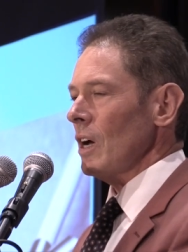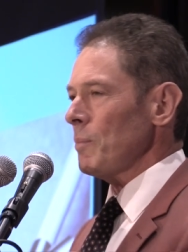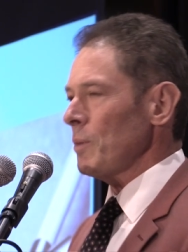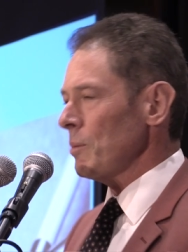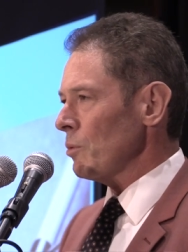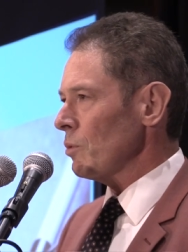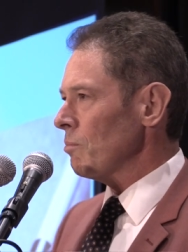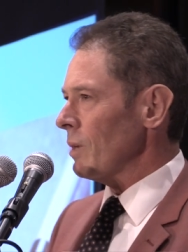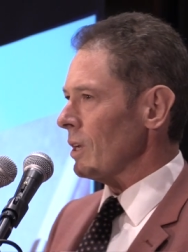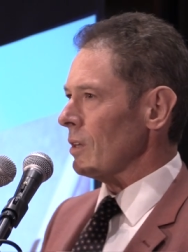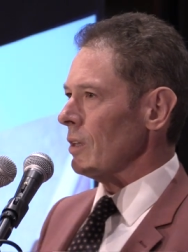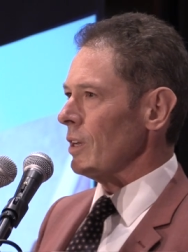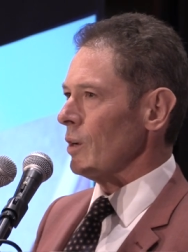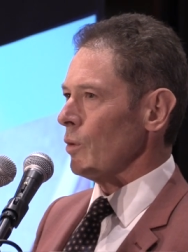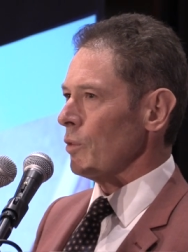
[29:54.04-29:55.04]
uh, people with
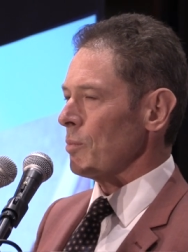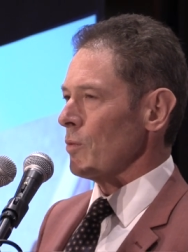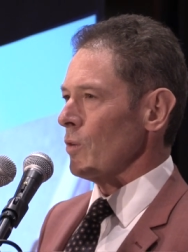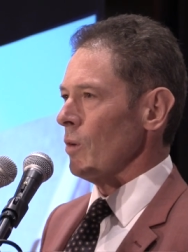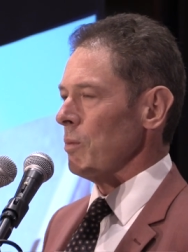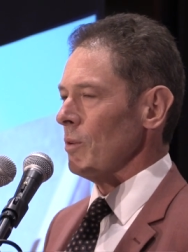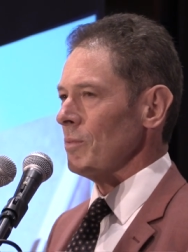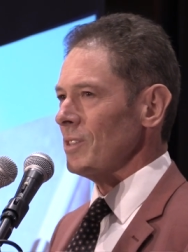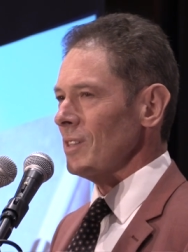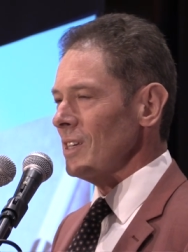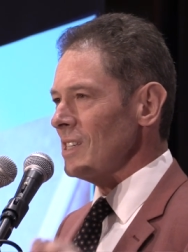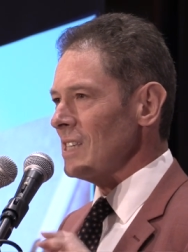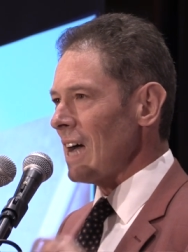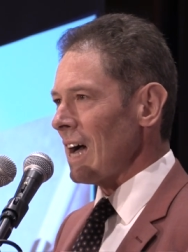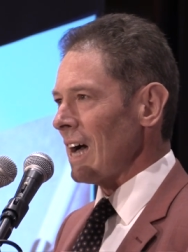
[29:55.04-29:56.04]
mental health problems.
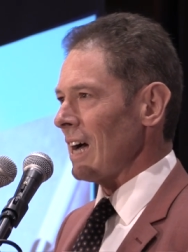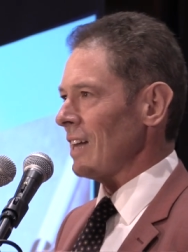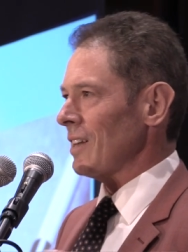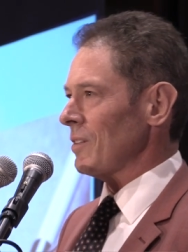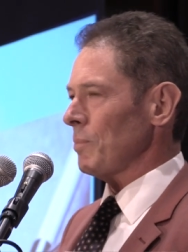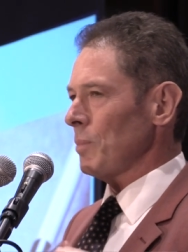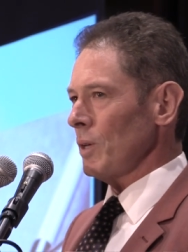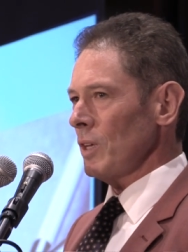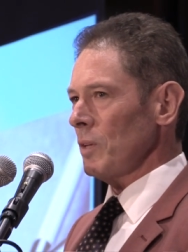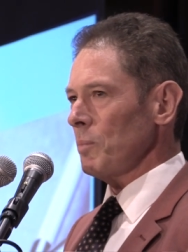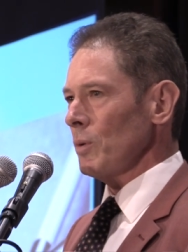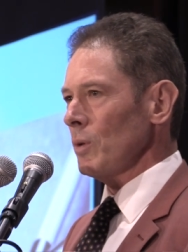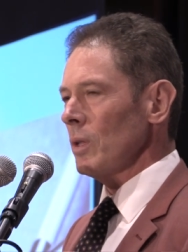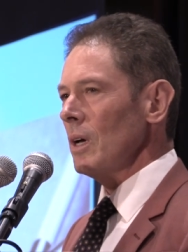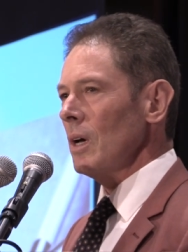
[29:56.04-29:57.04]
These aren't
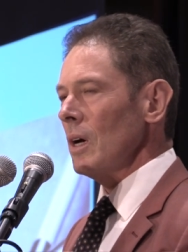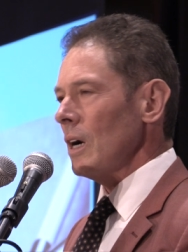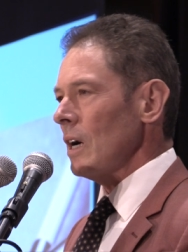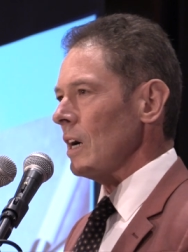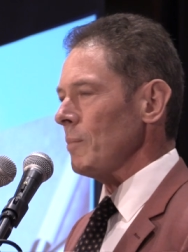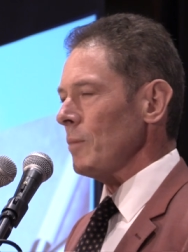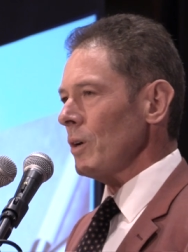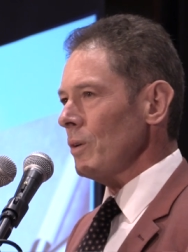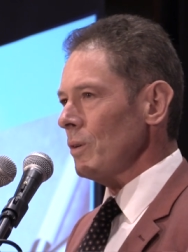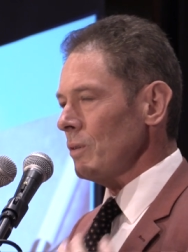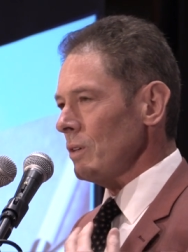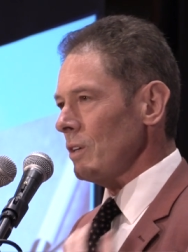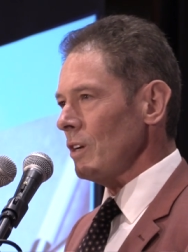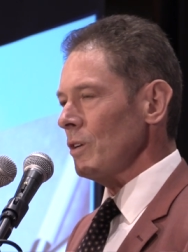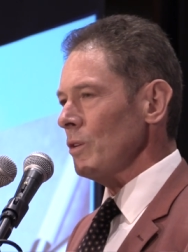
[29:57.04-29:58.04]
people um, who,
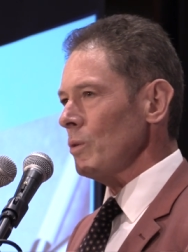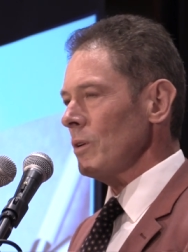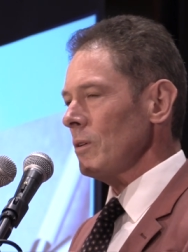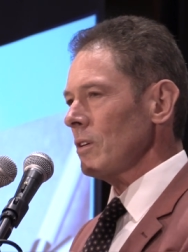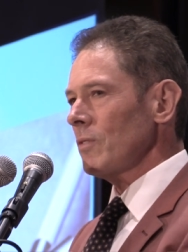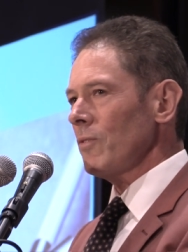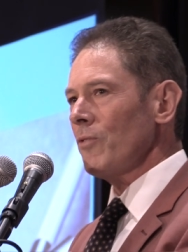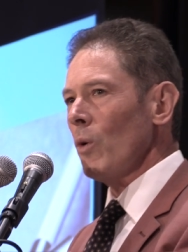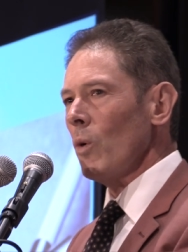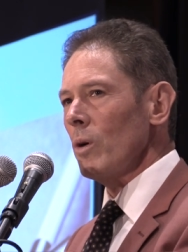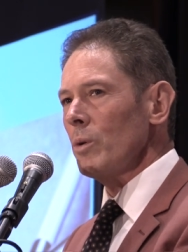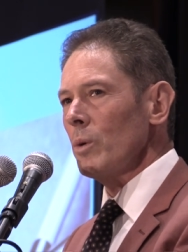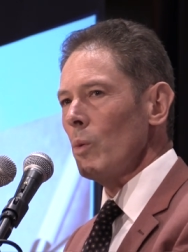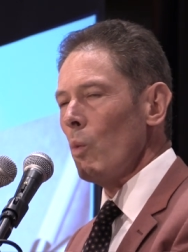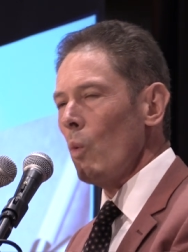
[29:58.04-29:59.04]
you know, who, are for,
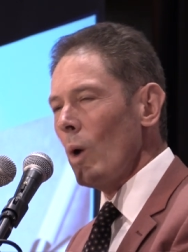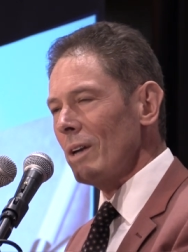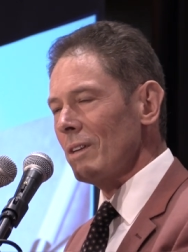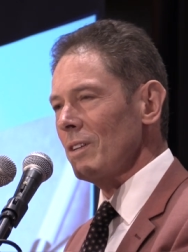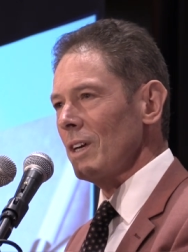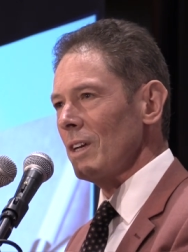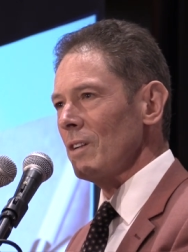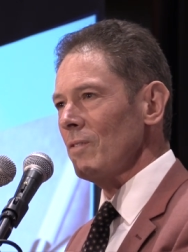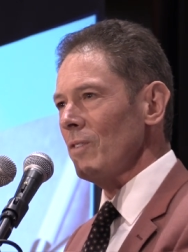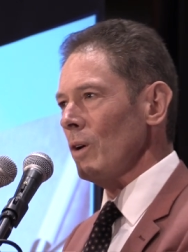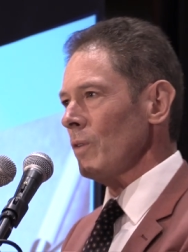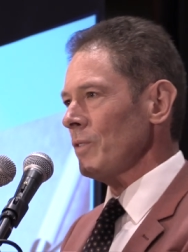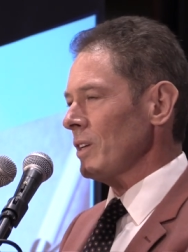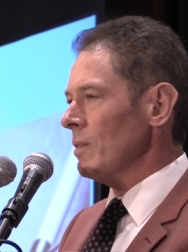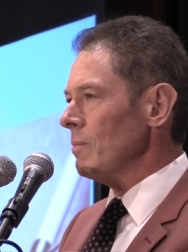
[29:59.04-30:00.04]
who want to get
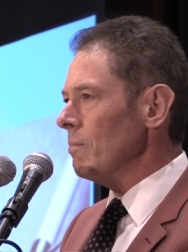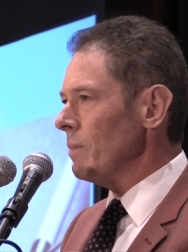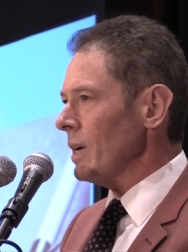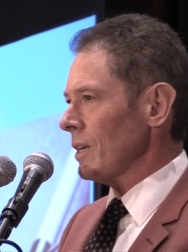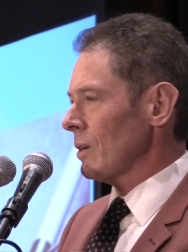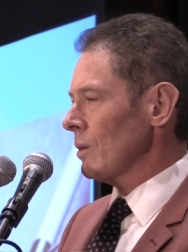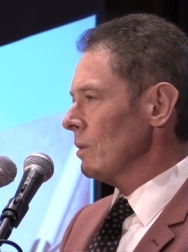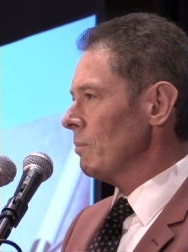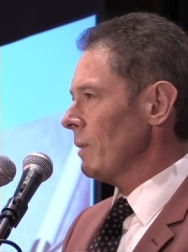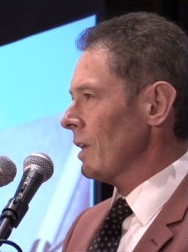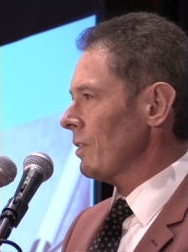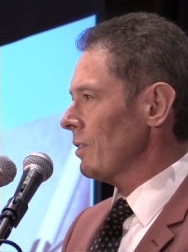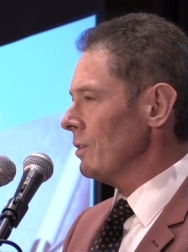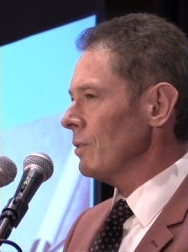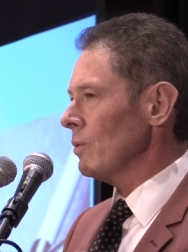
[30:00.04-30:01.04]
involved in a medical
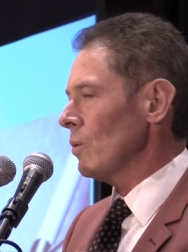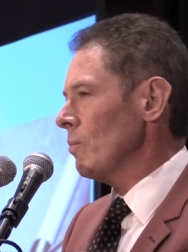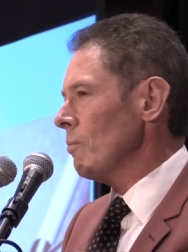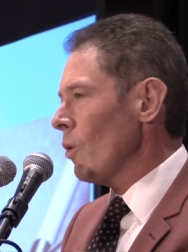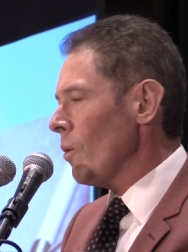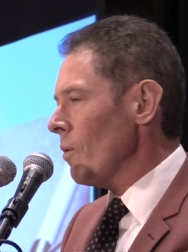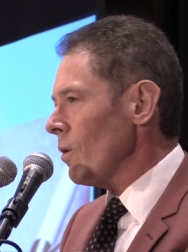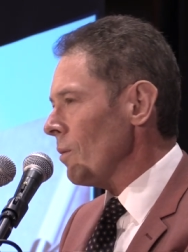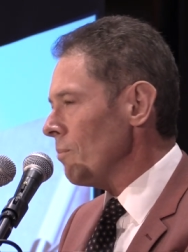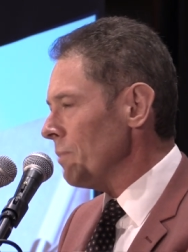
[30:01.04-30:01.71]
method or, or, or